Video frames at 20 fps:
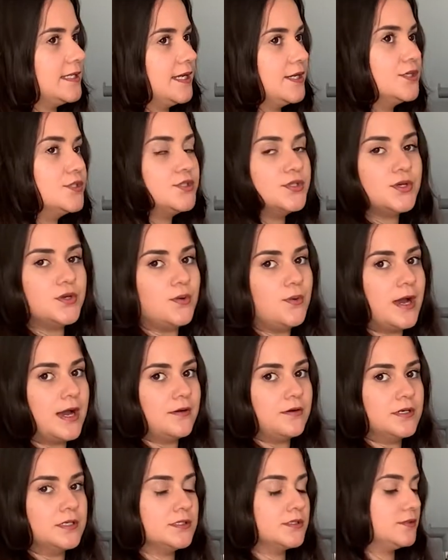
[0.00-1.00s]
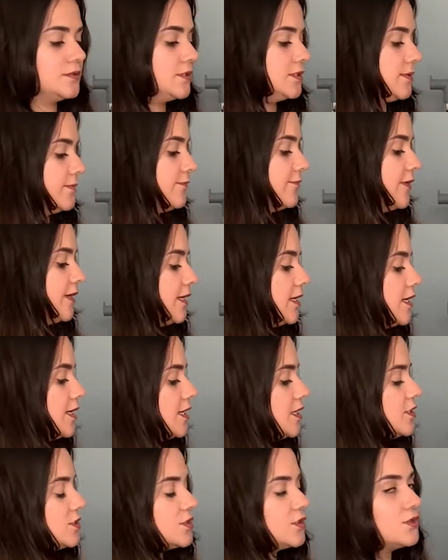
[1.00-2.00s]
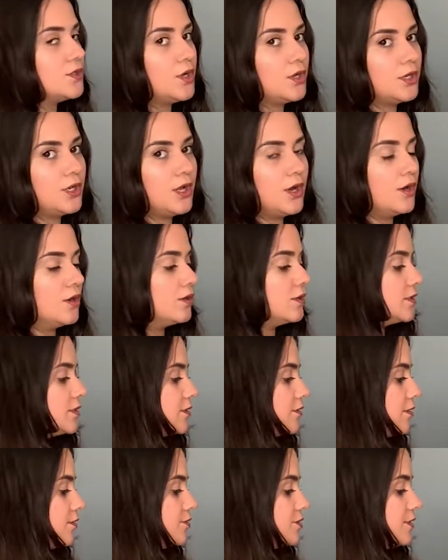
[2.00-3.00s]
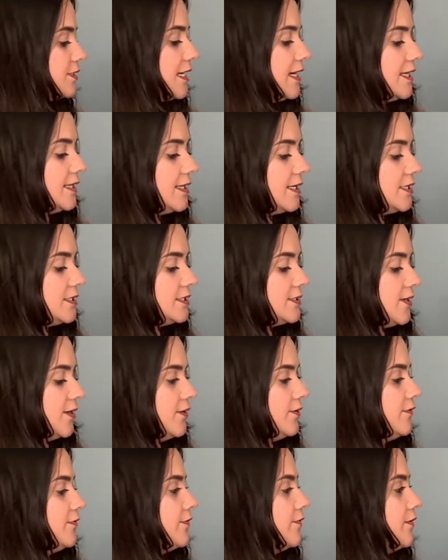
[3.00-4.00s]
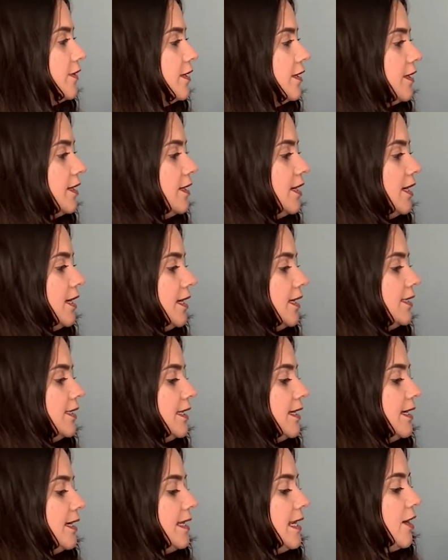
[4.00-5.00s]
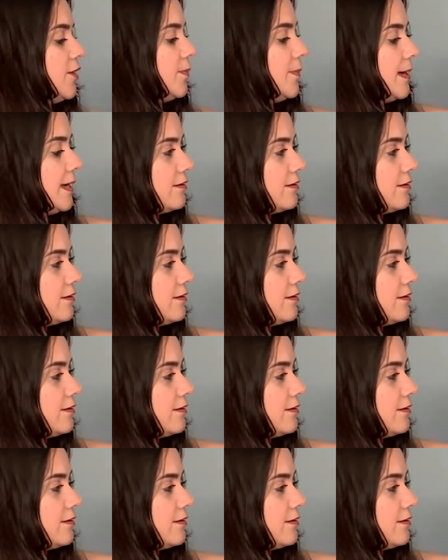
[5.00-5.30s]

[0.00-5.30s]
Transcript: is like two hours or something. So not long, so I'll take this off and then I'll